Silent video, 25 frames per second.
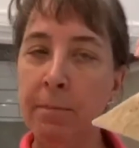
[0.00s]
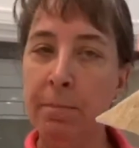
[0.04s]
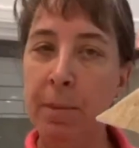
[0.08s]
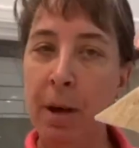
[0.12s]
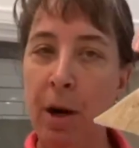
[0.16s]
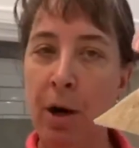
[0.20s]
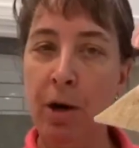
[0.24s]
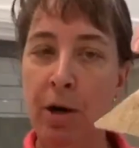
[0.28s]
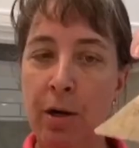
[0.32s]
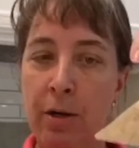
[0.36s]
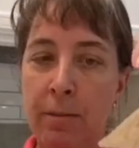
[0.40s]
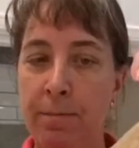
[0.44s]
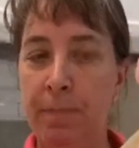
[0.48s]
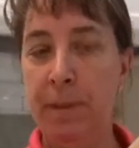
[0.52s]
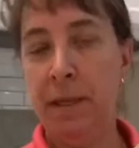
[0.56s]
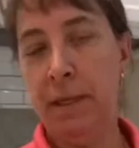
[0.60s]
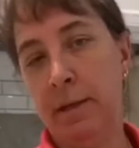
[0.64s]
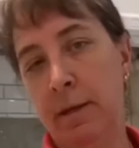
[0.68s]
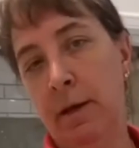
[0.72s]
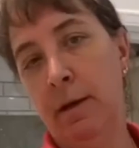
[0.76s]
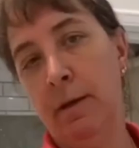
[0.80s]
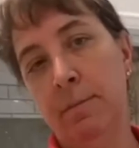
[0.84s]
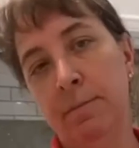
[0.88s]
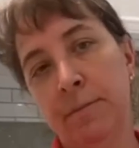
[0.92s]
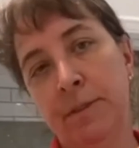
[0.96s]
part
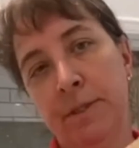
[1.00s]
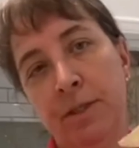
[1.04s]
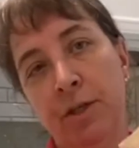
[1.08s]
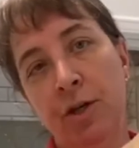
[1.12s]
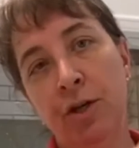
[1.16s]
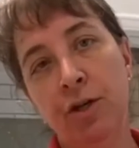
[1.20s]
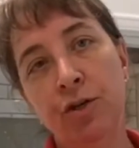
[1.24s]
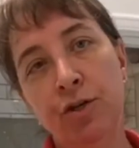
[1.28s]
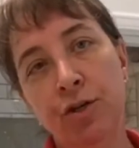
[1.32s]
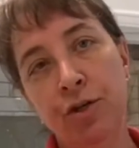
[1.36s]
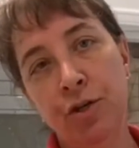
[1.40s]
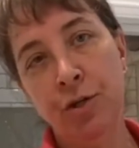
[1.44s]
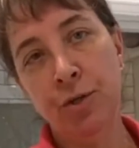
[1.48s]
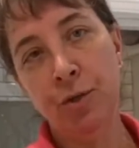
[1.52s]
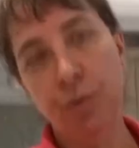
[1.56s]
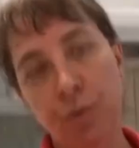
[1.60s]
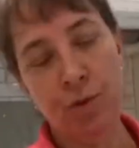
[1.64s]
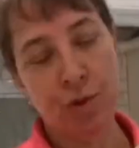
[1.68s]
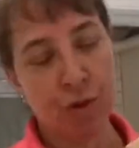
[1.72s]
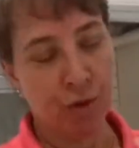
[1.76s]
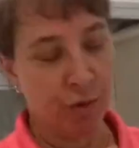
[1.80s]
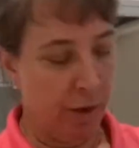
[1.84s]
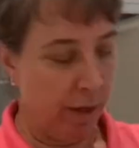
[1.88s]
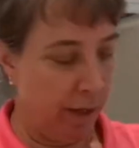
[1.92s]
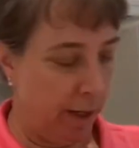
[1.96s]
becomes 2
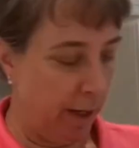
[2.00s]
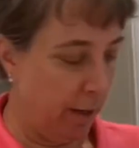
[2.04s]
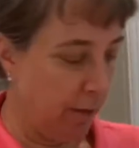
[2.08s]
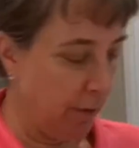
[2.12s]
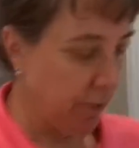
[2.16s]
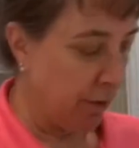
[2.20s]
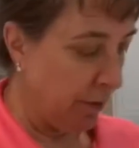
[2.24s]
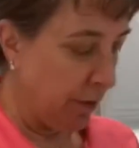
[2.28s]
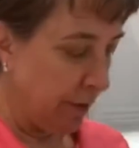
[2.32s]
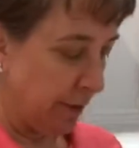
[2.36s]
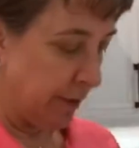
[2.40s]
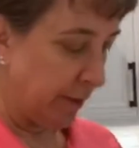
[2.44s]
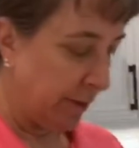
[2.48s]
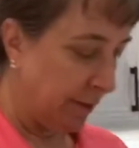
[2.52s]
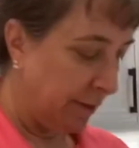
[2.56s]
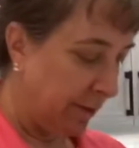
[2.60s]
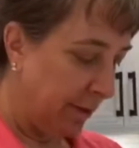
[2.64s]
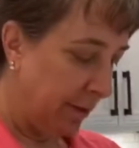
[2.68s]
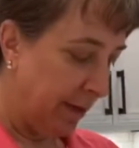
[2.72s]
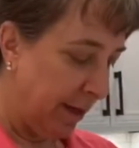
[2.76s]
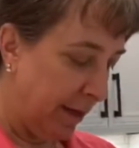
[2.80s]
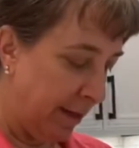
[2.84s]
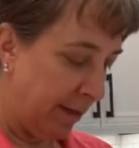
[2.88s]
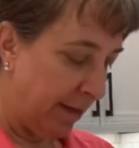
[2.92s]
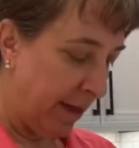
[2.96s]
triangles,
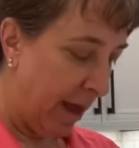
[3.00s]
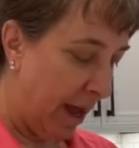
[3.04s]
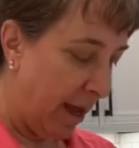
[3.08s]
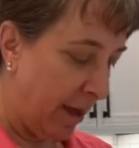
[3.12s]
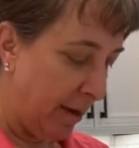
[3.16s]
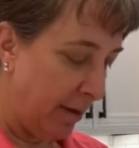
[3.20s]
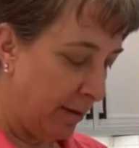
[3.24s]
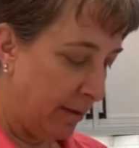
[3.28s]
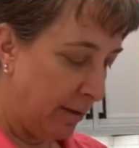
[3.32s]
like that.